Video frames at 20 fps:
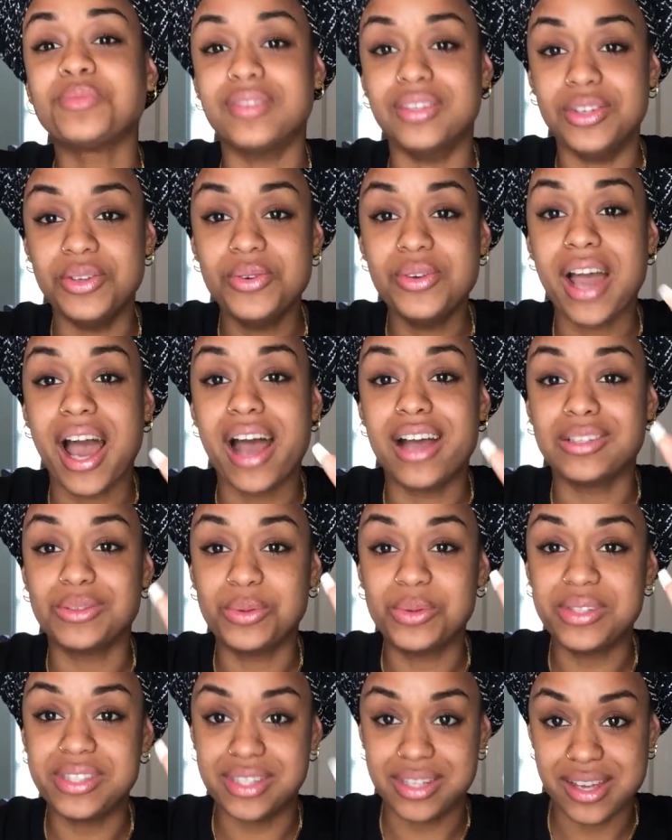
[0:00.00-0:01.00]
You guys
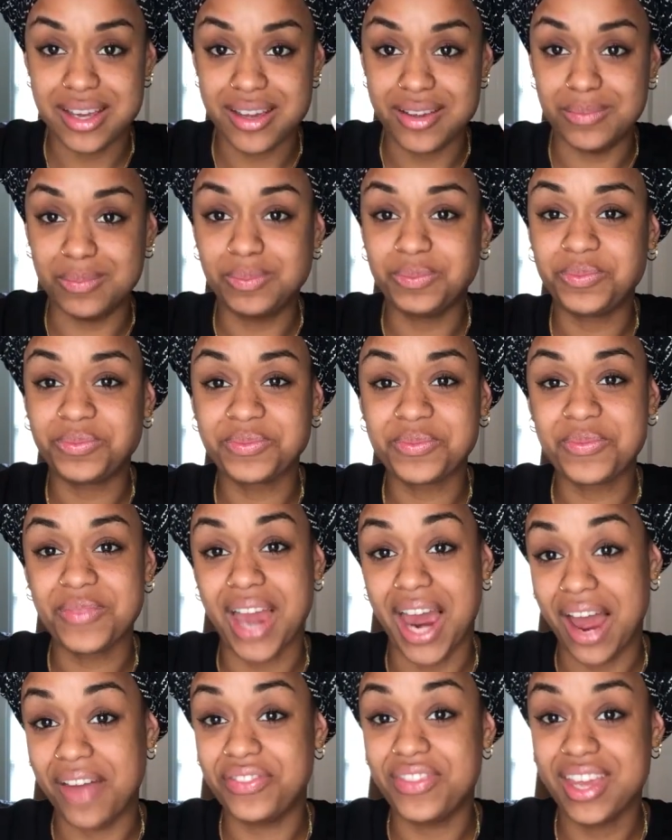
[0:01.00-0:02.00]
will see
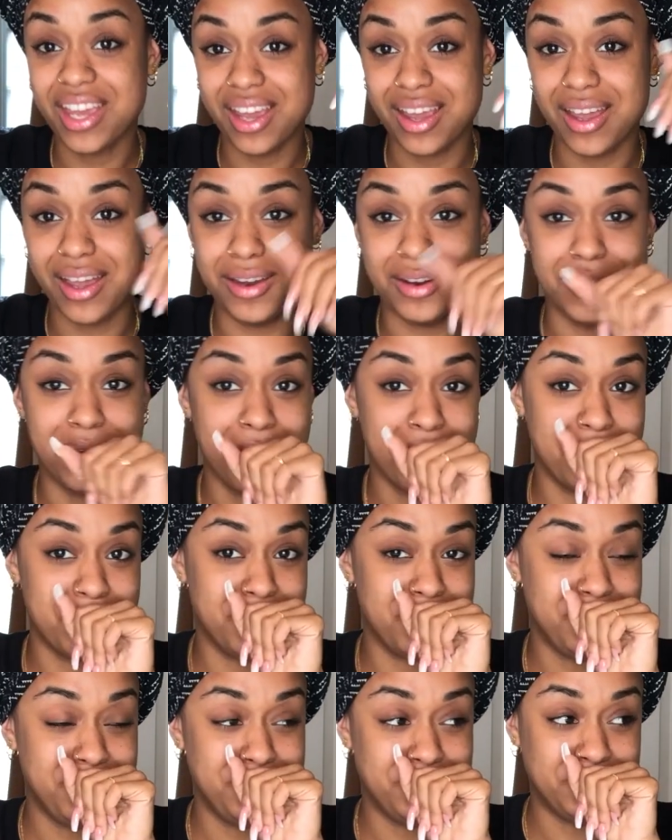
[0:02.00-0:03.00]
at the end
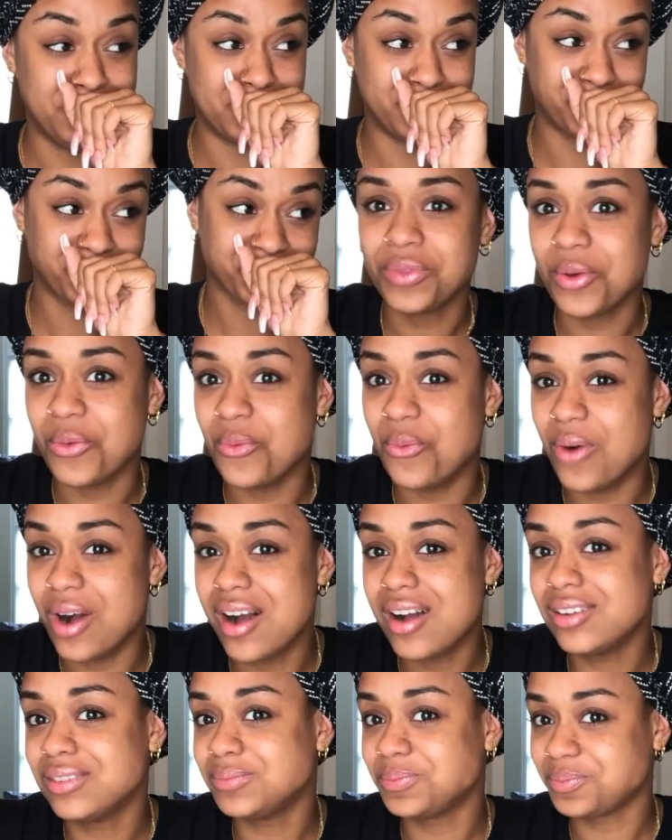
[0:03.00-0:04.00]

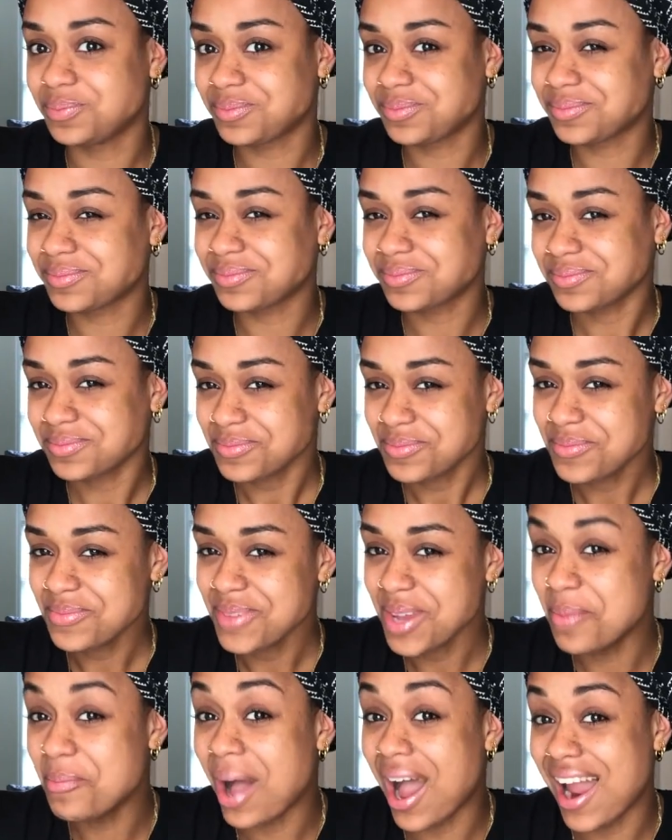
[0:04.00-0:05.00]
what
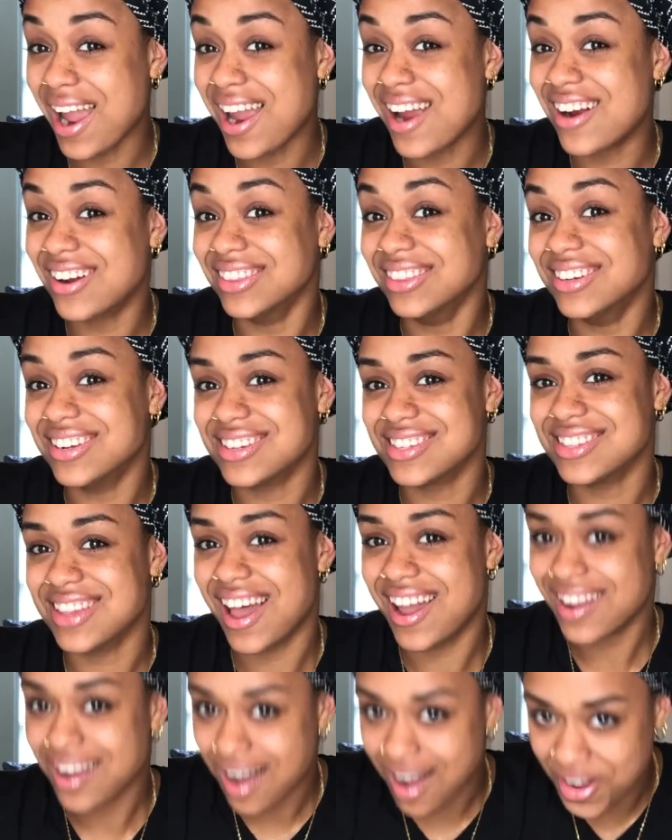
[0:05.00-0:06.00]
my hair looks
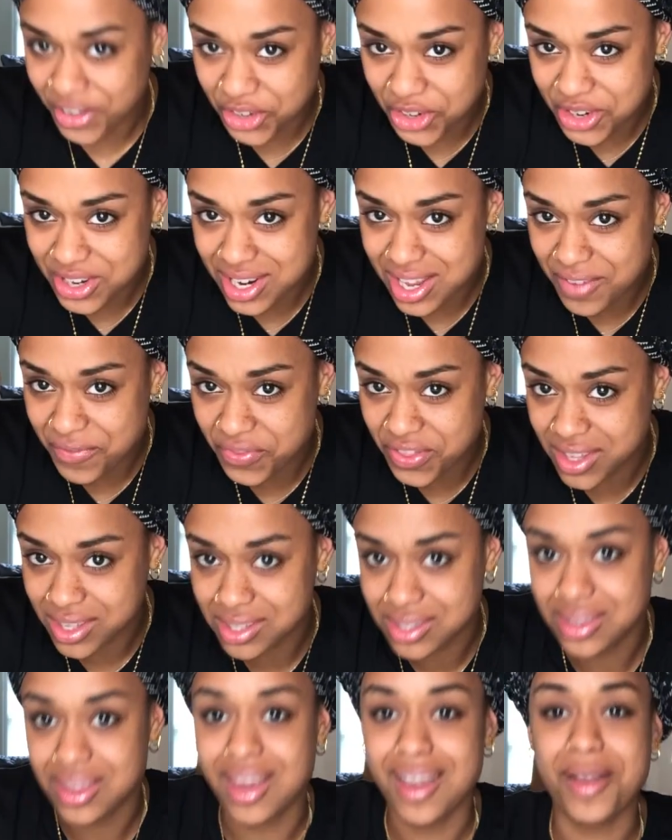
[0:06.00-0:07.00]
like underneath
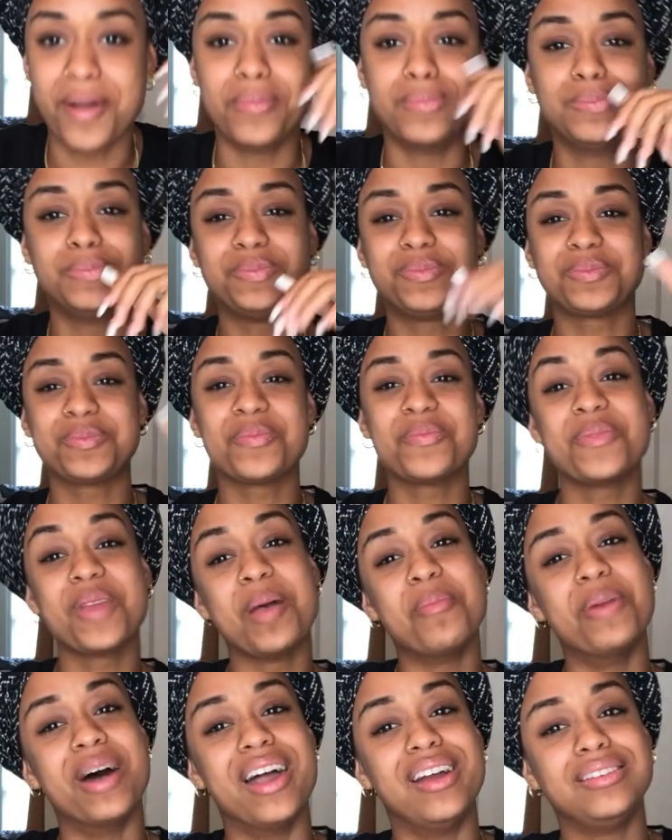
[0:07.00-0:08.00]
this thing.
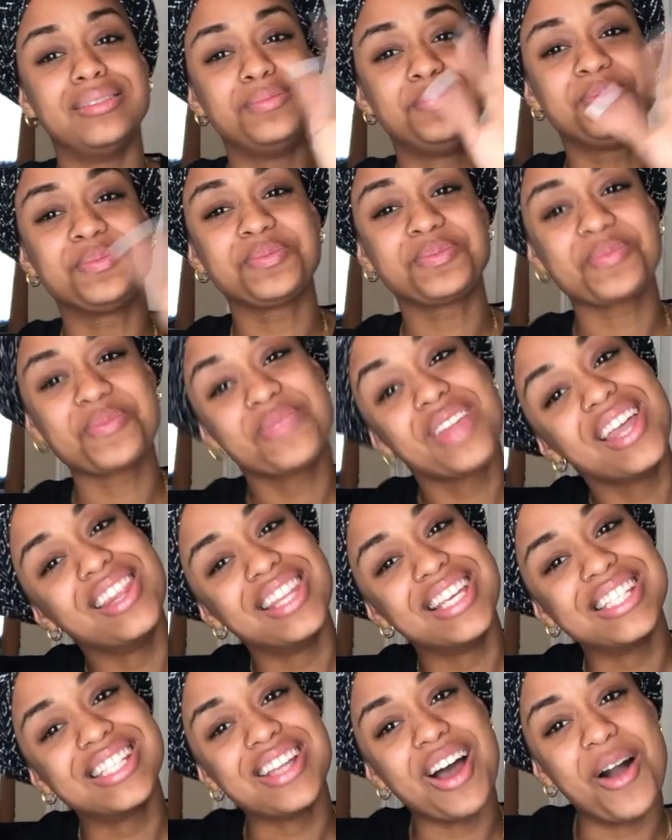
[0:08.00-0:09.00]
But
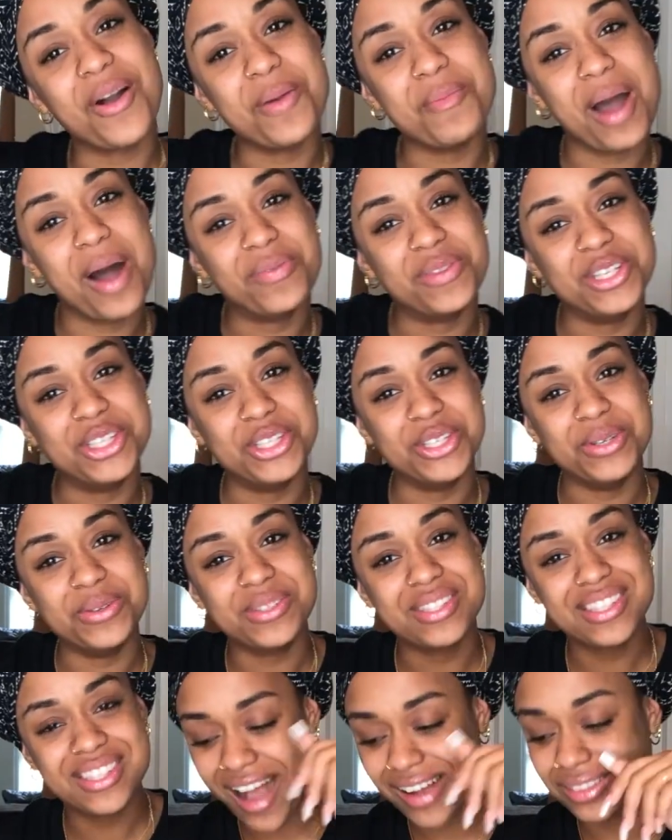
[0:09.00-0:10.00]
let's talk about the
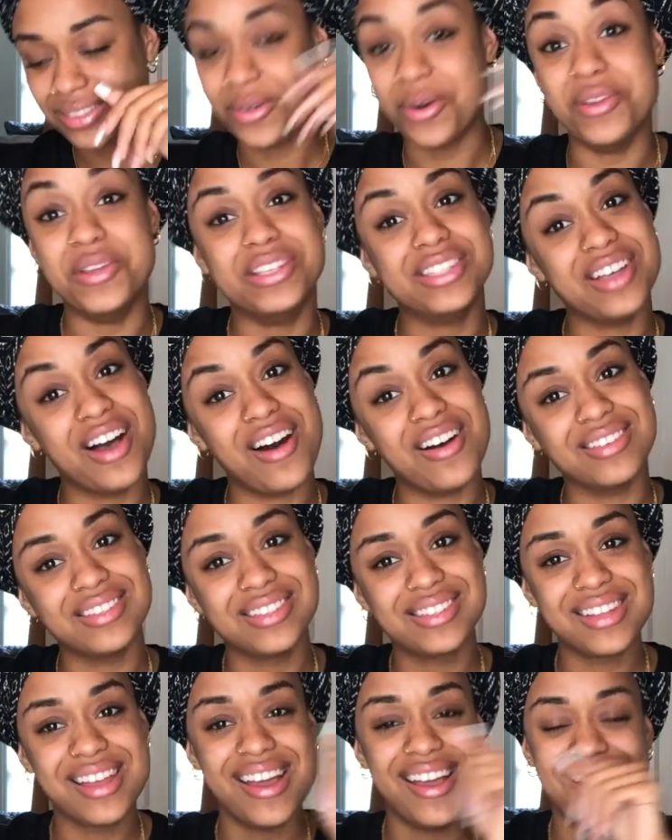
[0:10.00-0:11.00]
juice or the
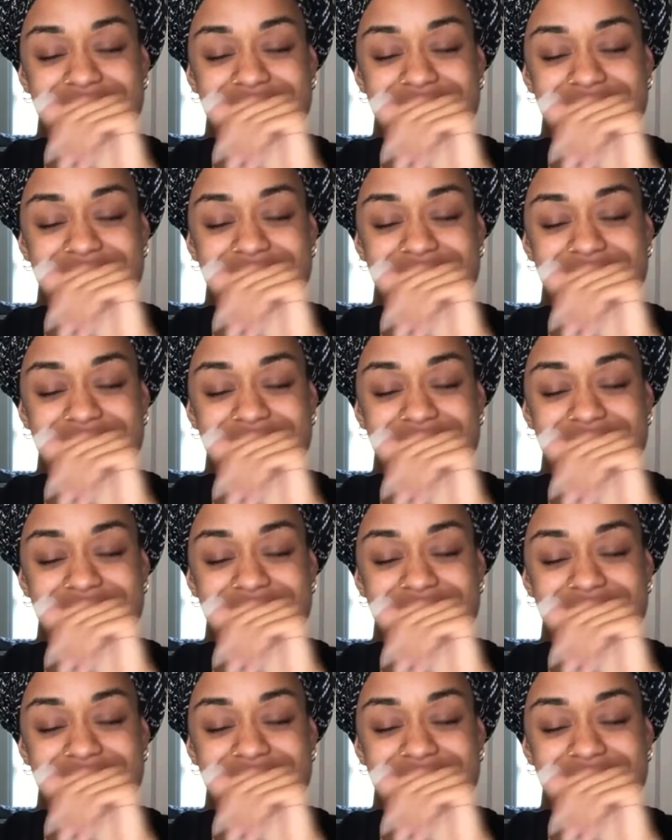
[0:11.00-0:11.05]
sauce.